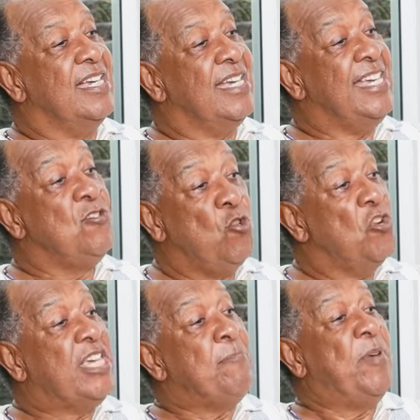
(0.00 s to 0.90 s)
he no
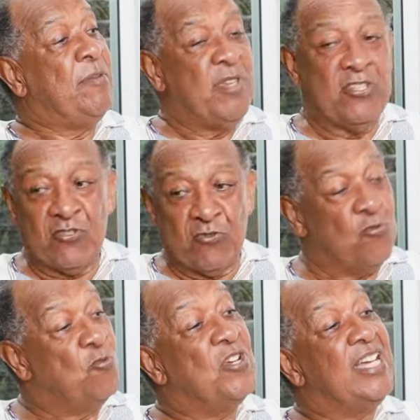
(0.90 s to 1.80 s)
keep permission
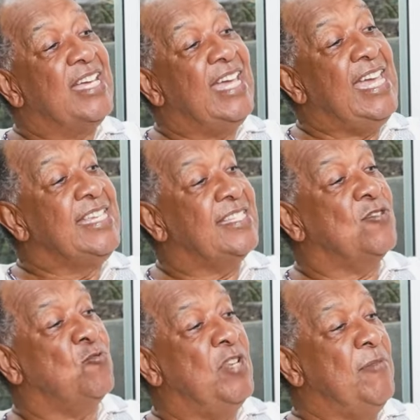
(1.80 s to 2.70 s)
to easy
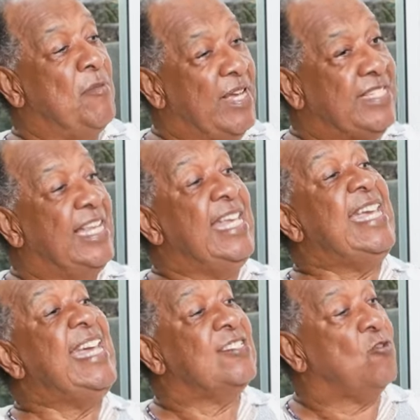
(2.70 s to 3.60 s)
to live in my cell in
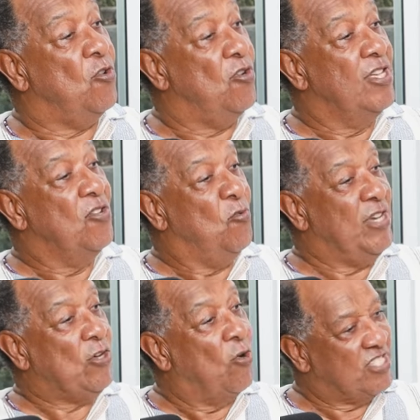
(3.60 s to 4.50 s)
Escon,
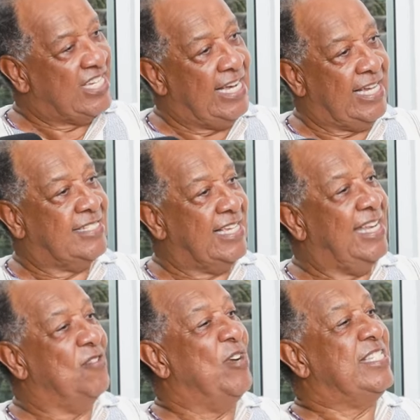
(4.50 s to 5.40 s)
where Oscar
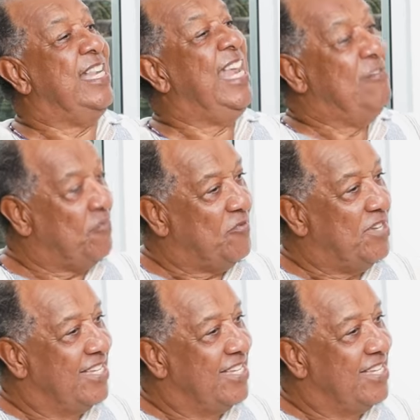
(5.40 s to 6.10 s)
Casares was left.